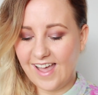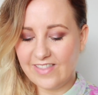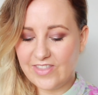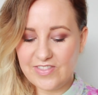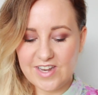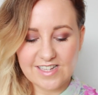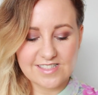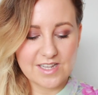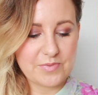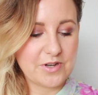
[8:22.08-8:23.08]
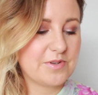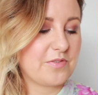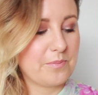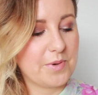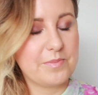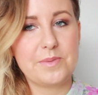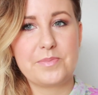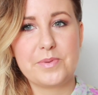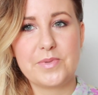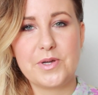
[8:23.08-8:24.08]
And then the next thing I bought was from Bumble
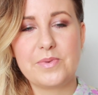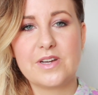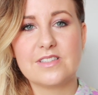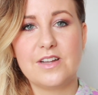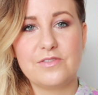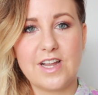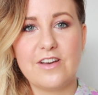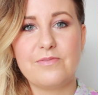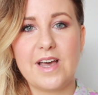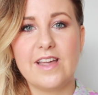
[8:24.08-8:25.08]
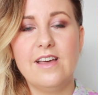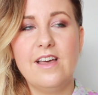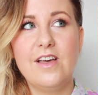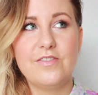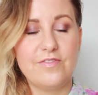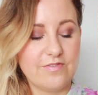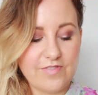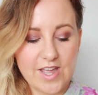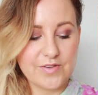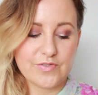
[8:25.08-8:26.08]
and Bumble because I'd run out of my
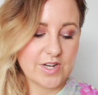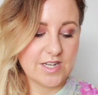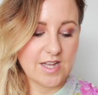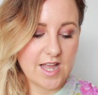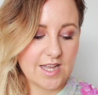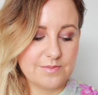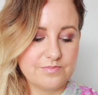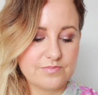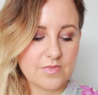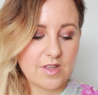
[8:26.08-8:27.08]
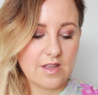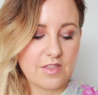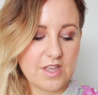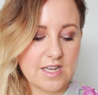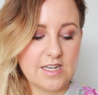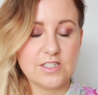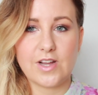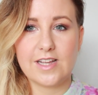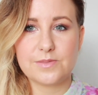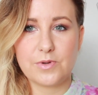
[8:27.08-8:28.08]
favourite um, thickening
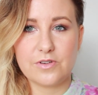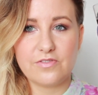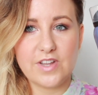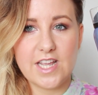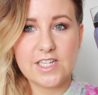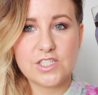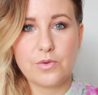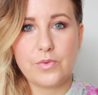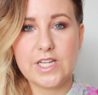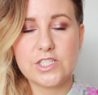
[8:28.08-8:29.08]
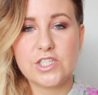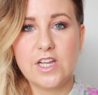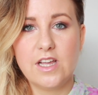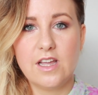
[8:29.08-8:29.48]
dry spun finish, which